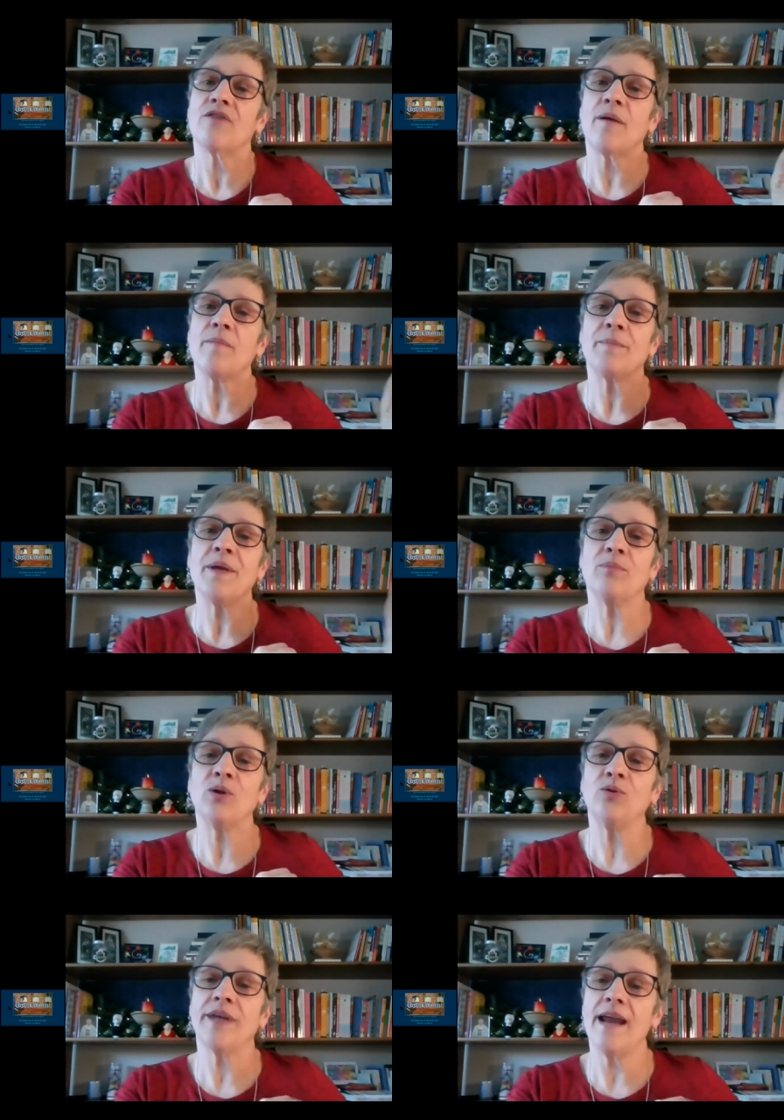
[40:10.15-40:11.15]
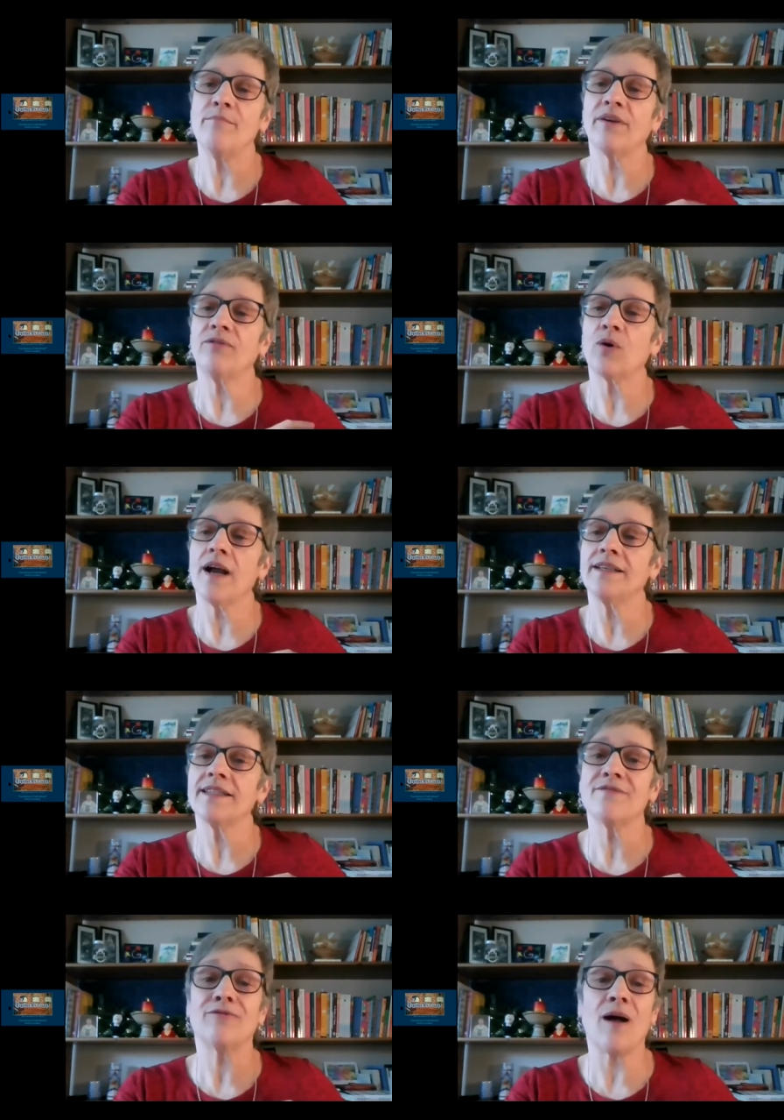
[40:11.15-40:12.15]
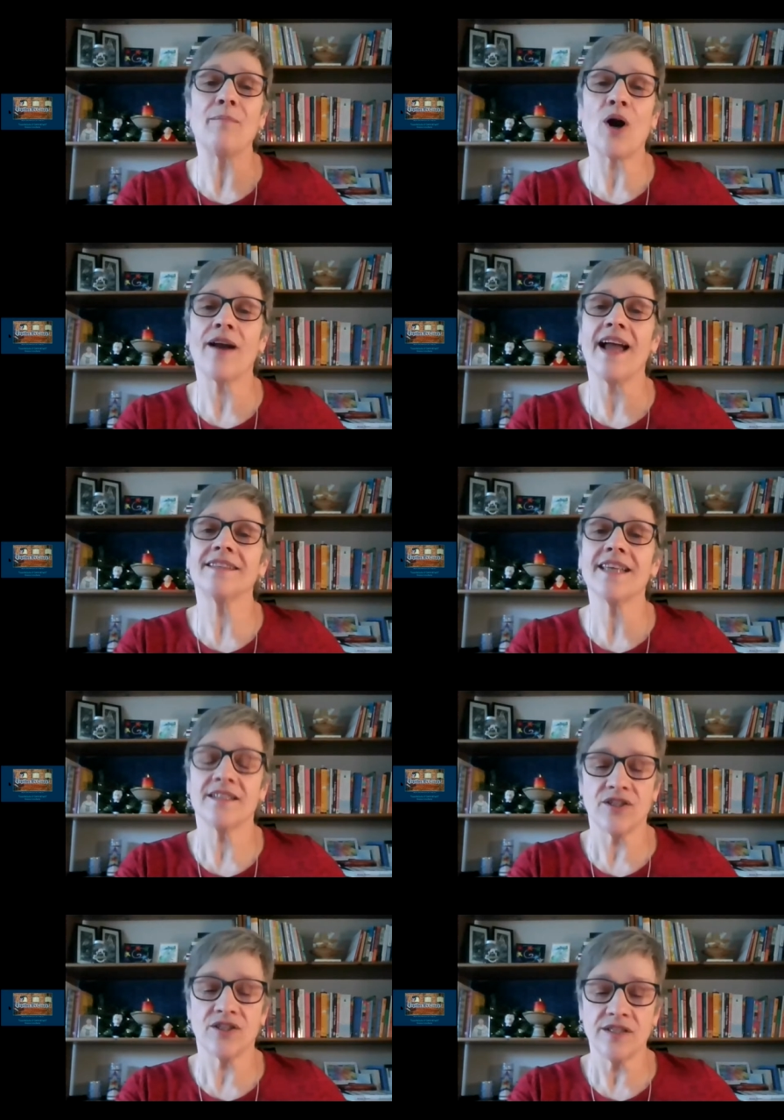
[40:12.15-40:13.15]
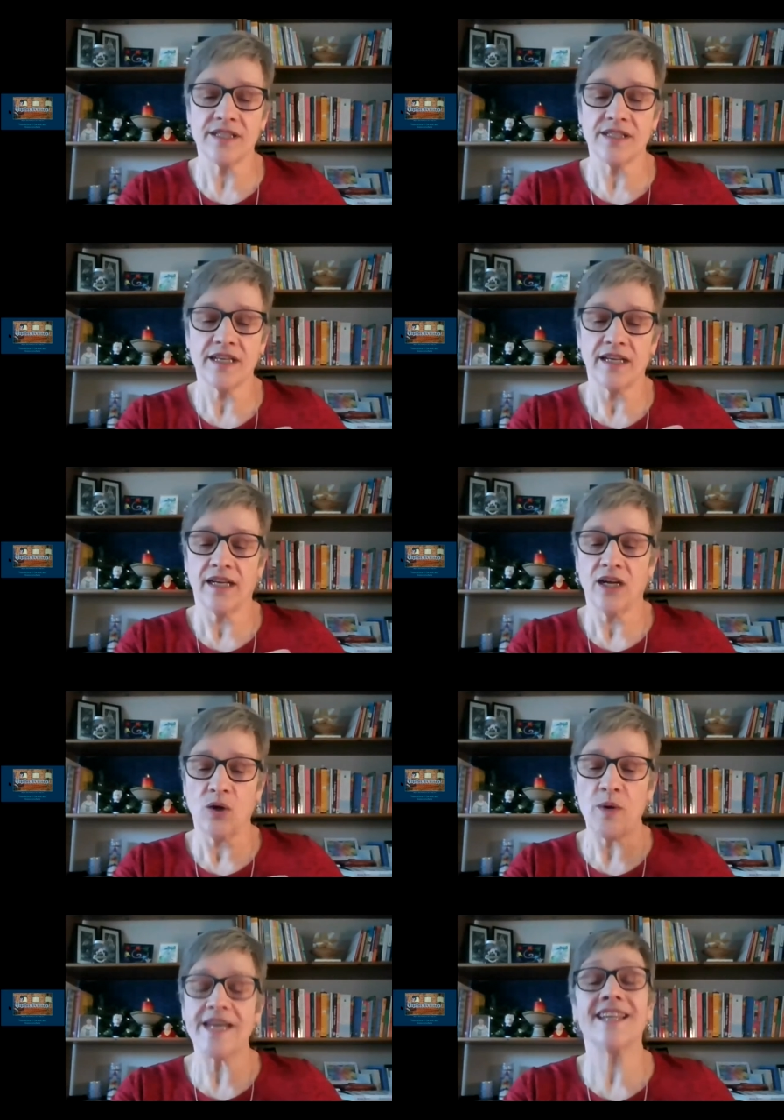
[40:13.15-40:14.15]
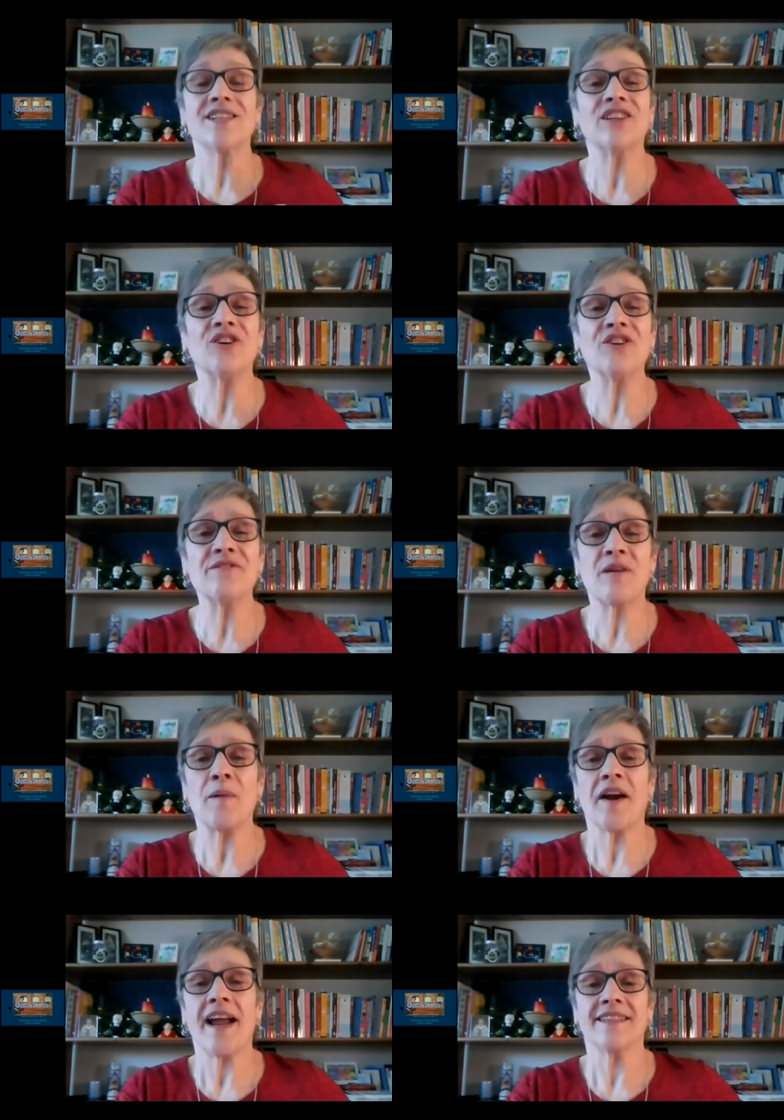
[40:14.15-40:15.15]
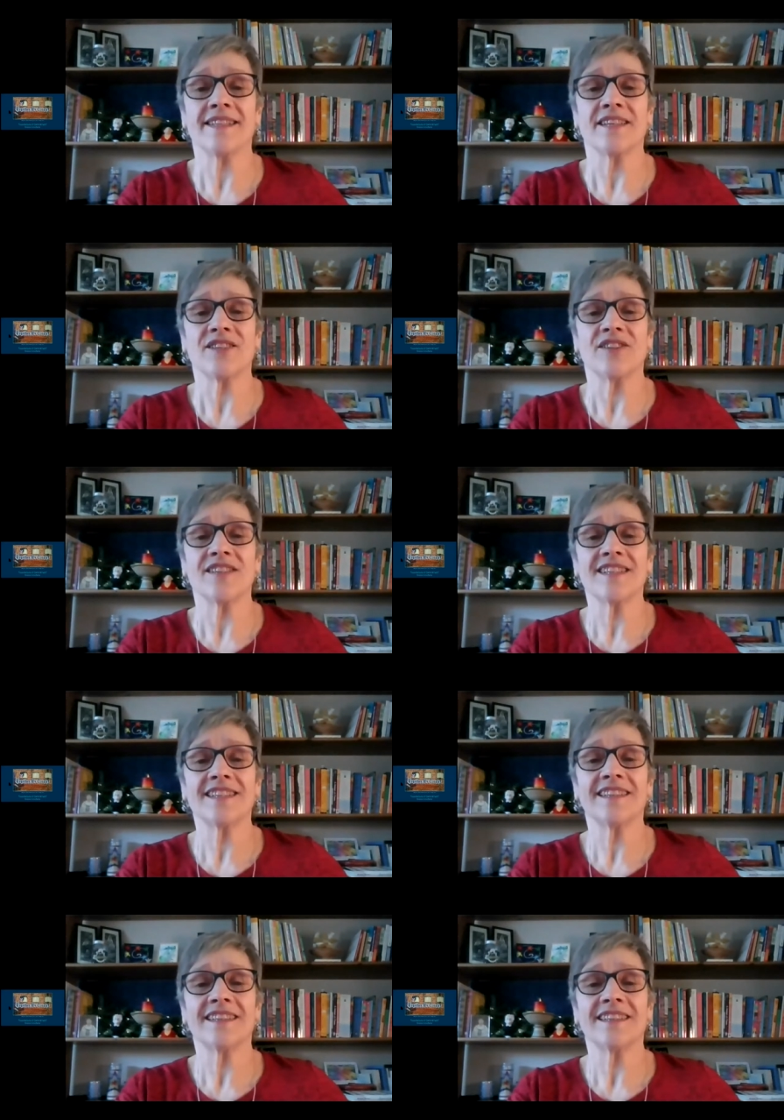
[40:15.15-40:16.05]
from the people who came before us, from our ancestors. We need to learn from our ancestors.